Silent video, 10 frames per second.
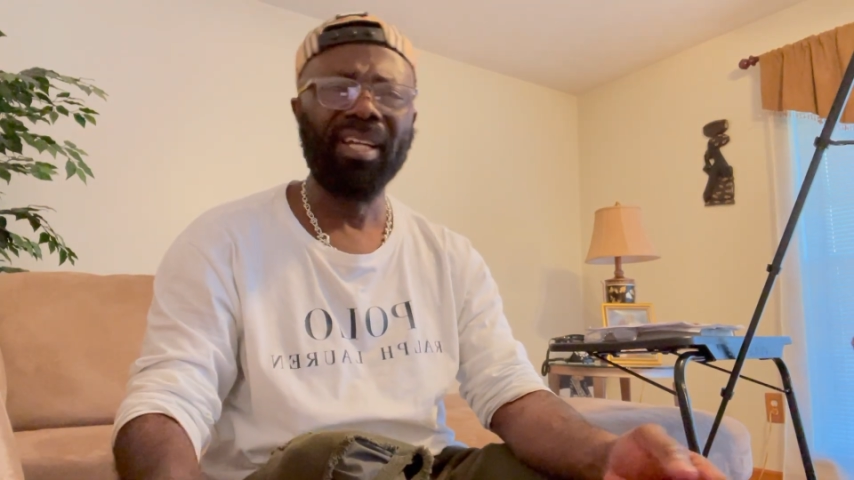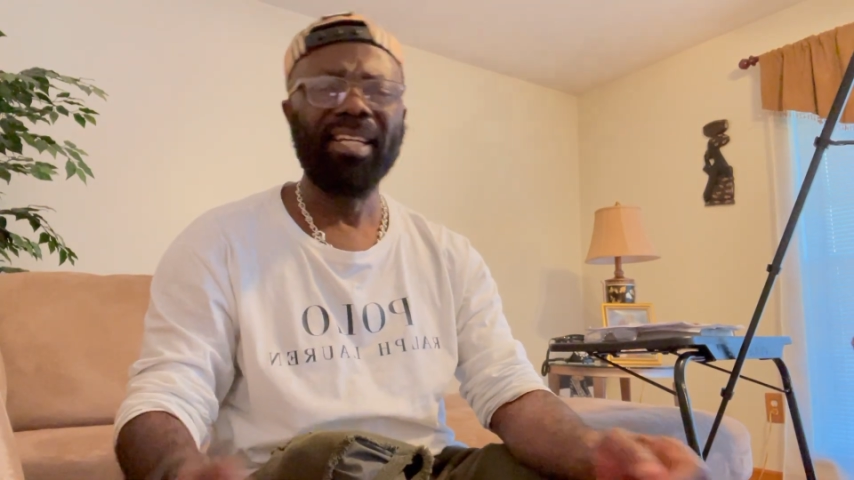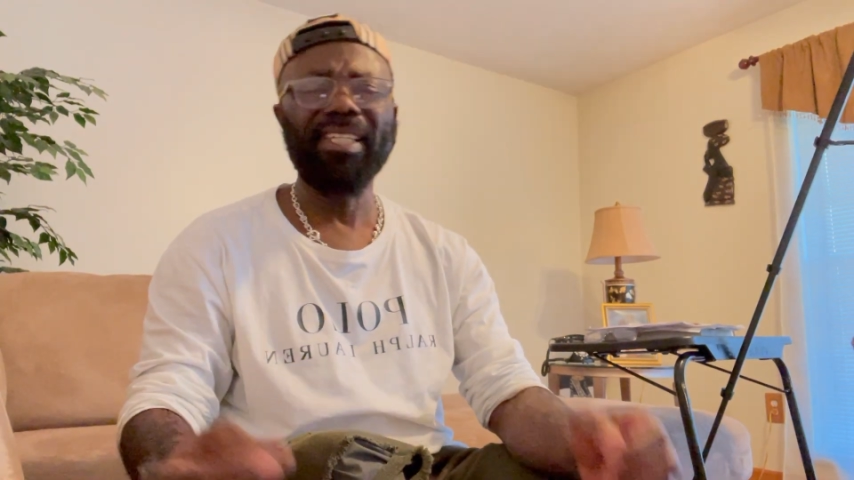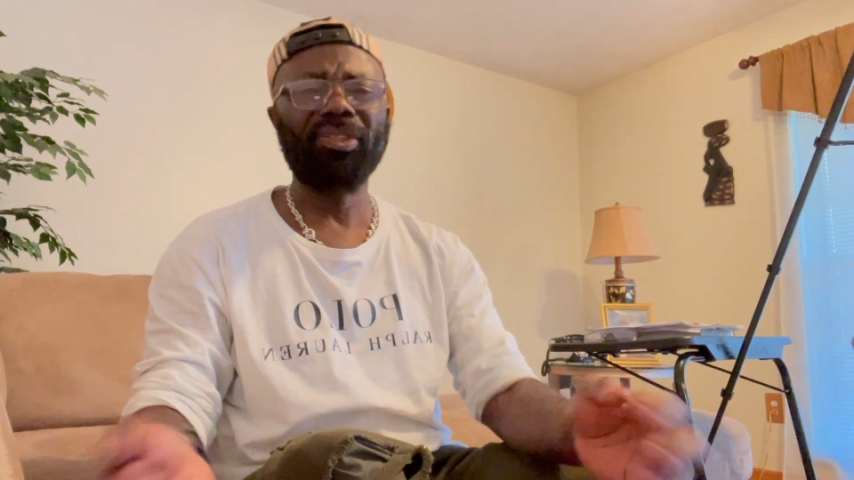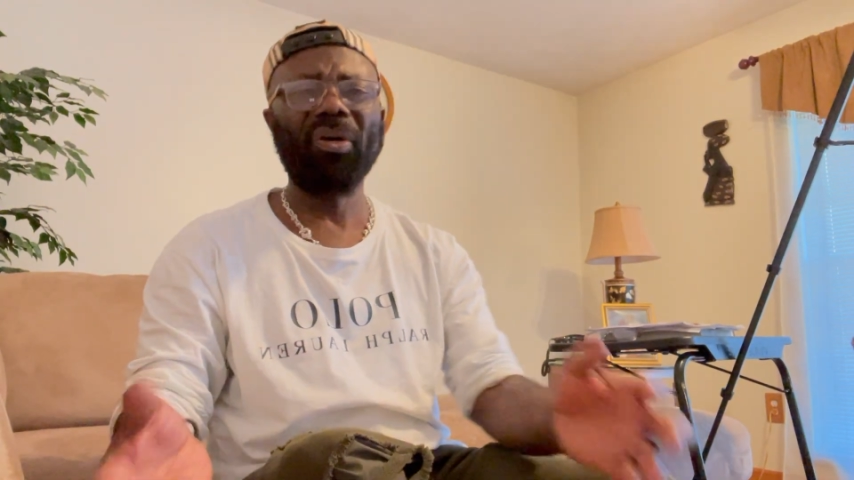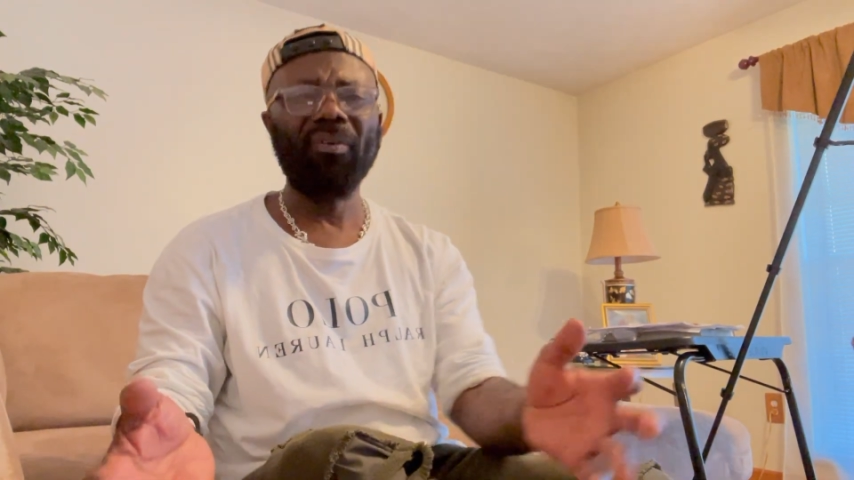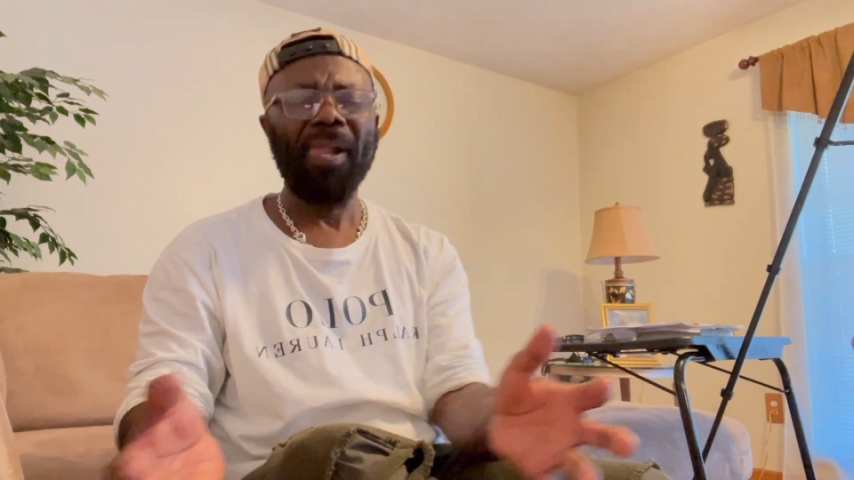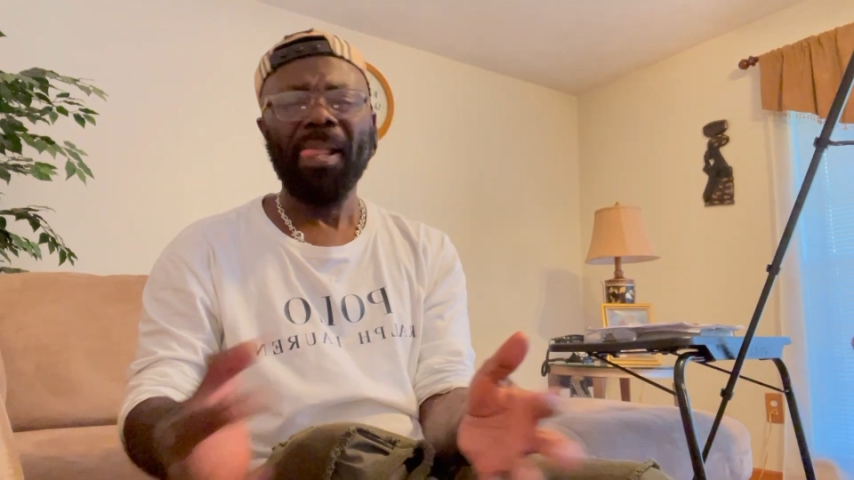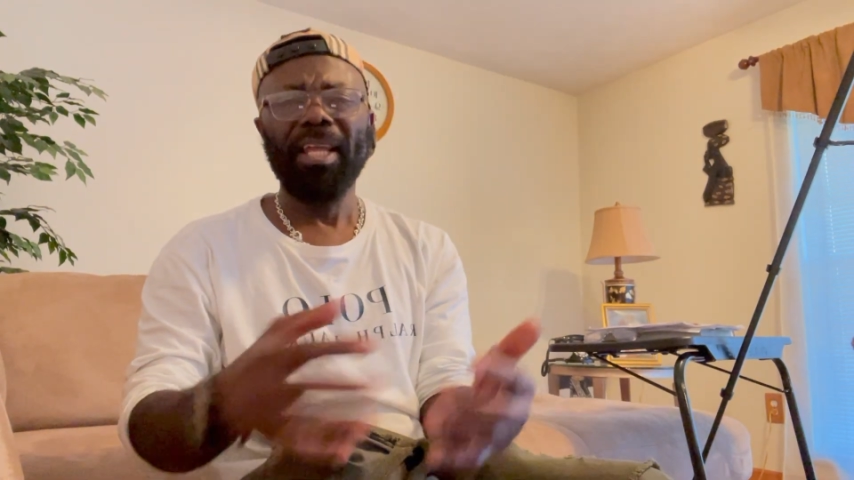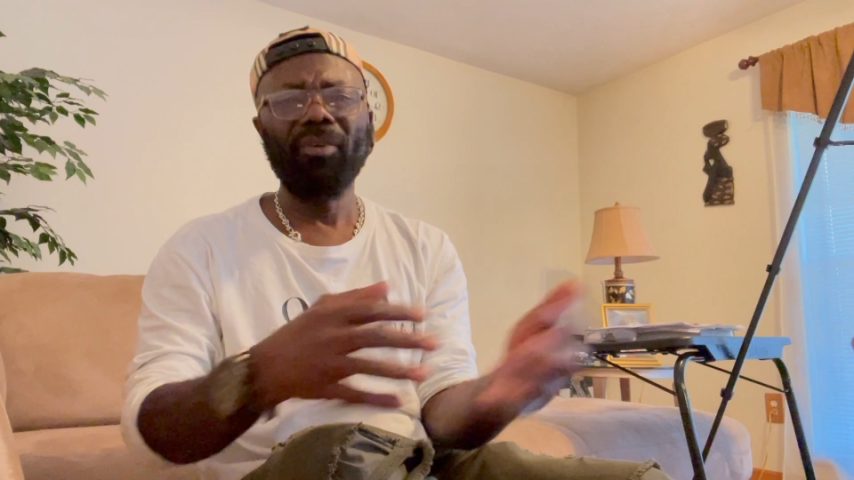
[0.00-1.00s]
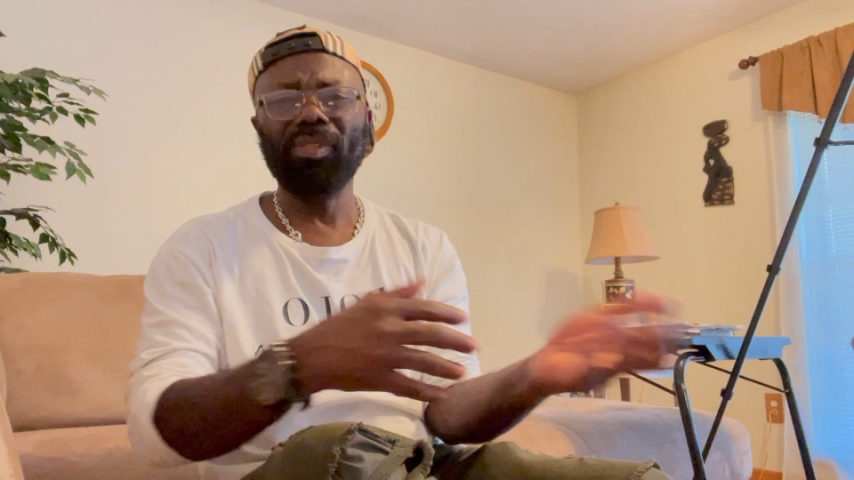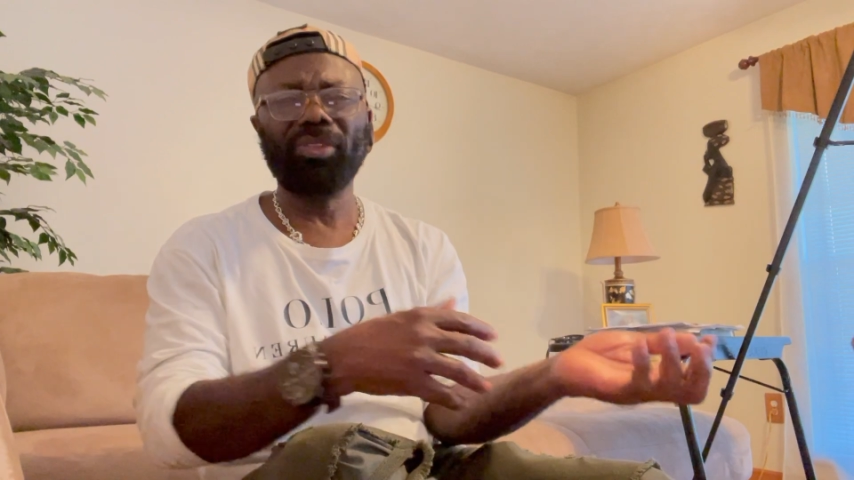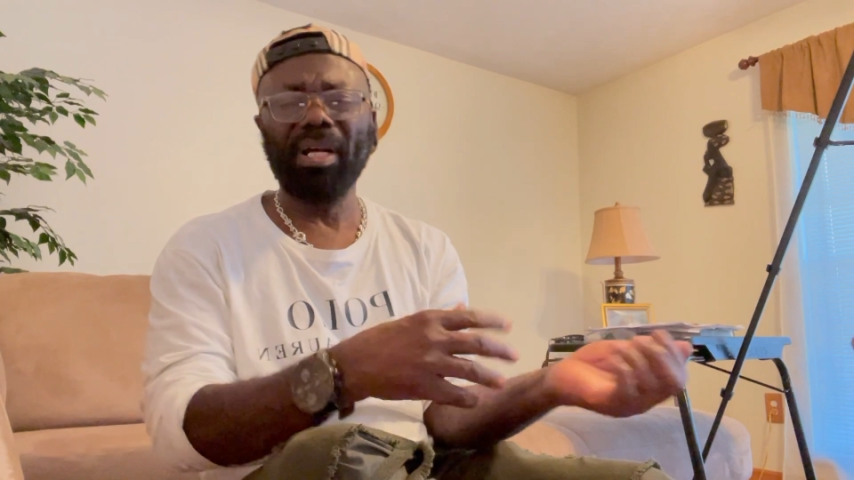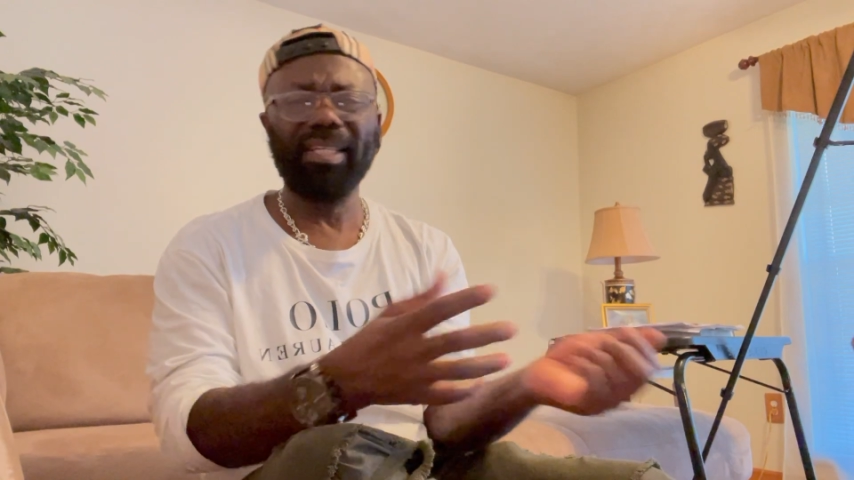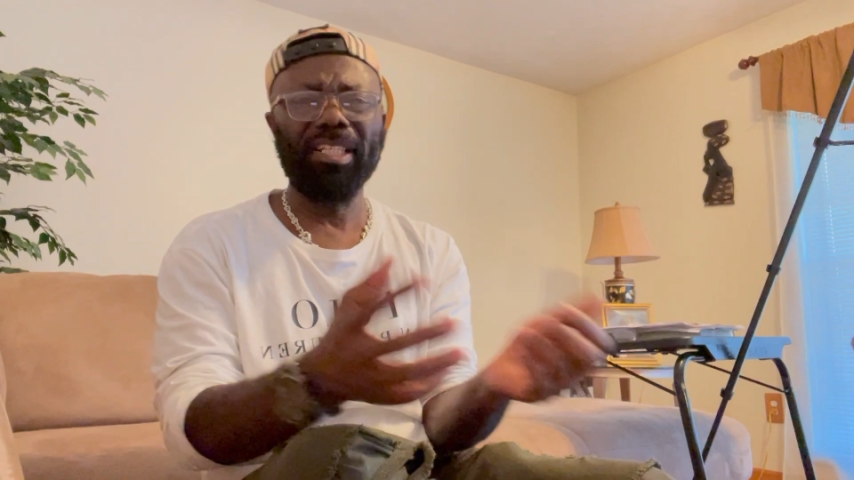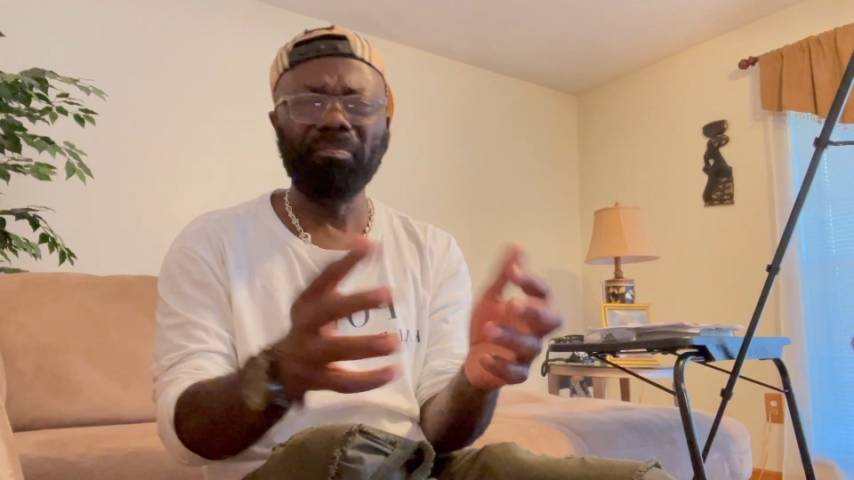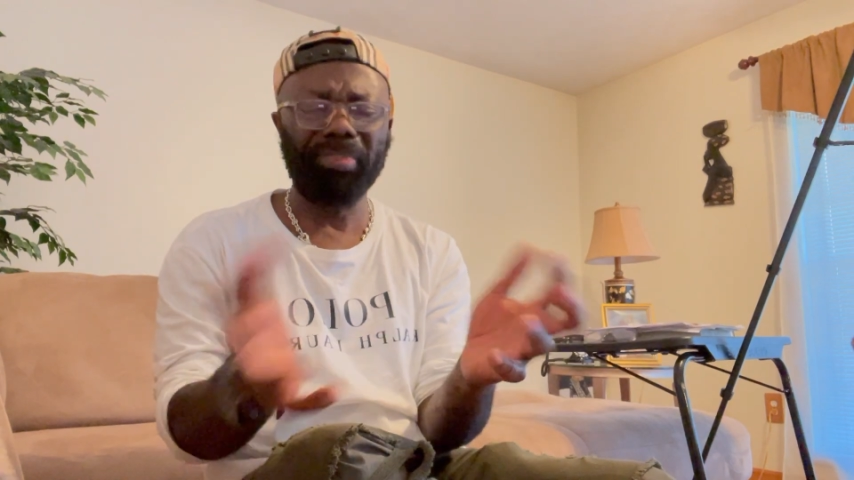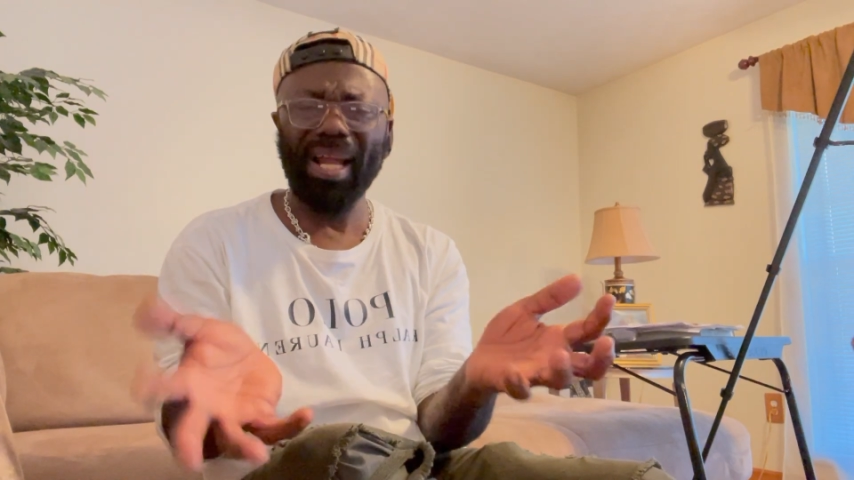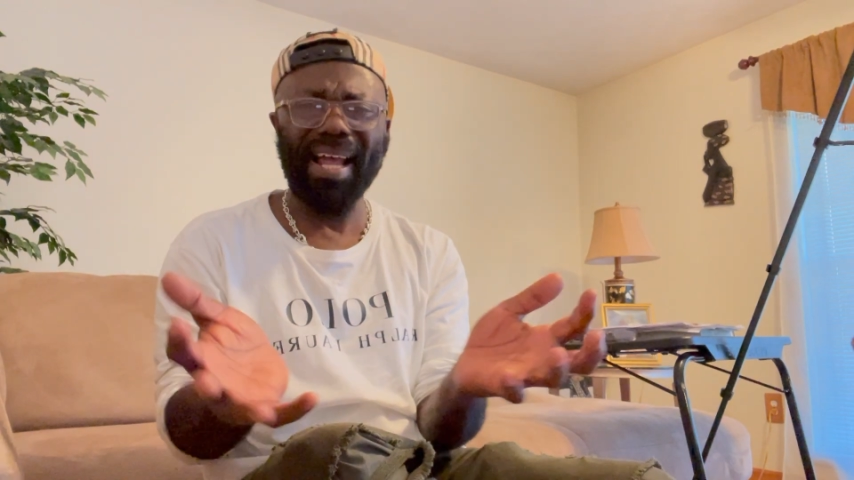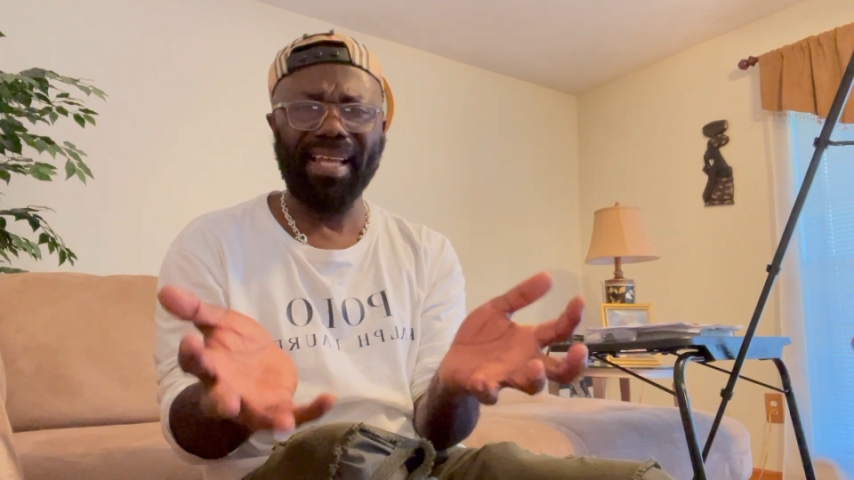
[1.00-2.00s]
And so he was talking,
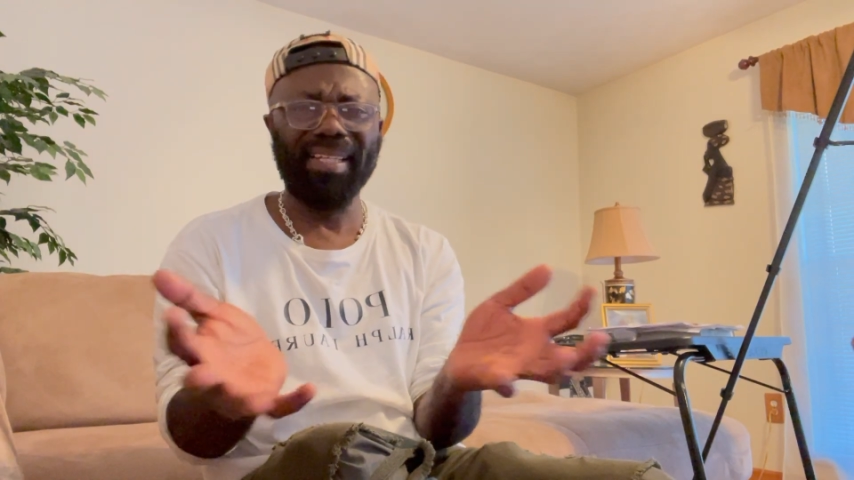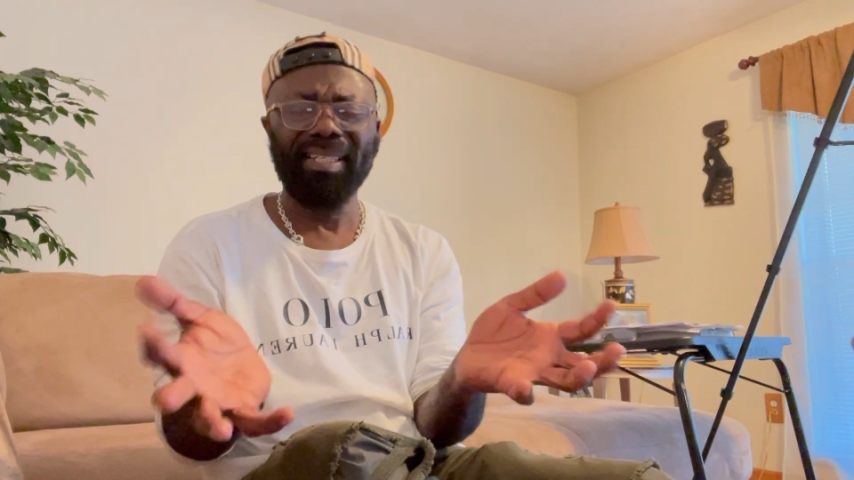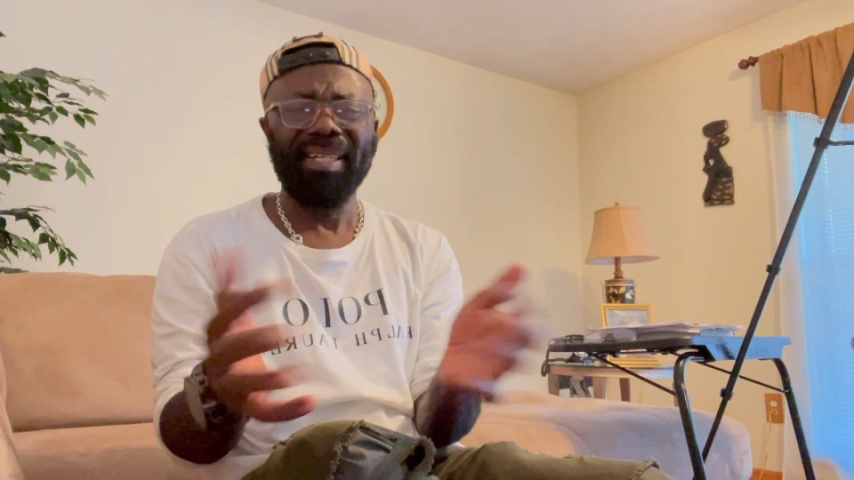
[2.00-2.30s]
implying